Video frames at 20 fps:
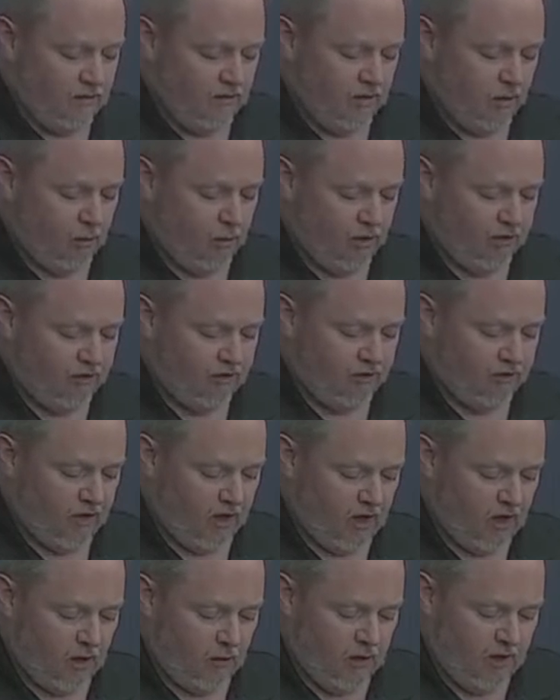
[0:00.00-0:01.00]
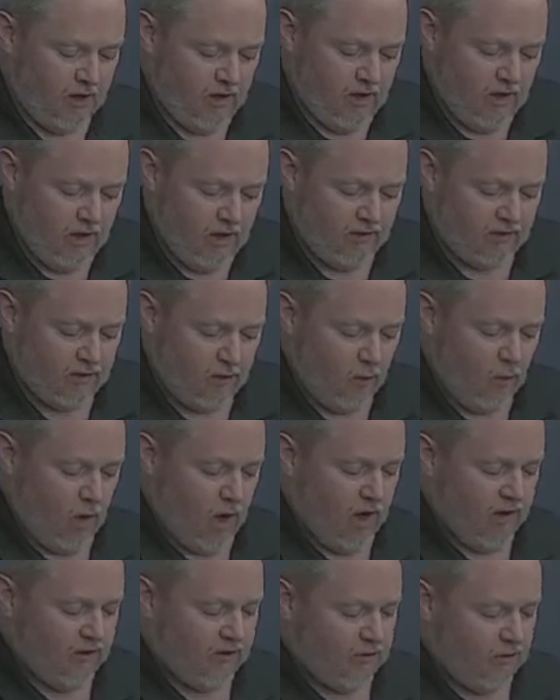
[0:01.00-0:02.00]
Someone's job is to
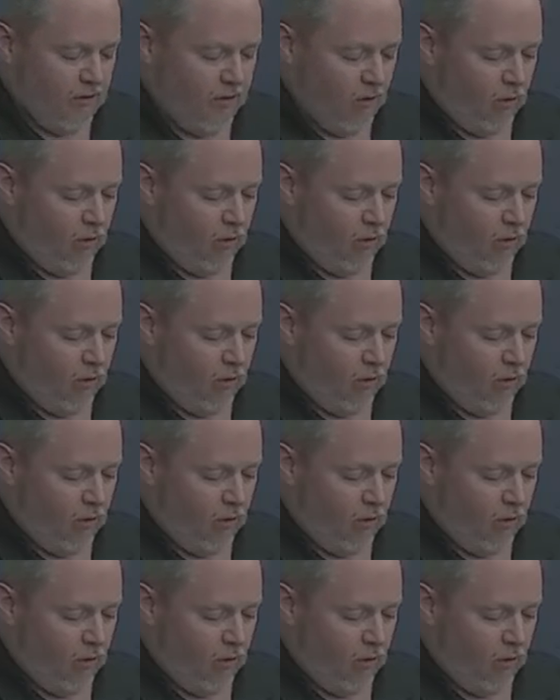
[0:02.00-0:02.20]
watch for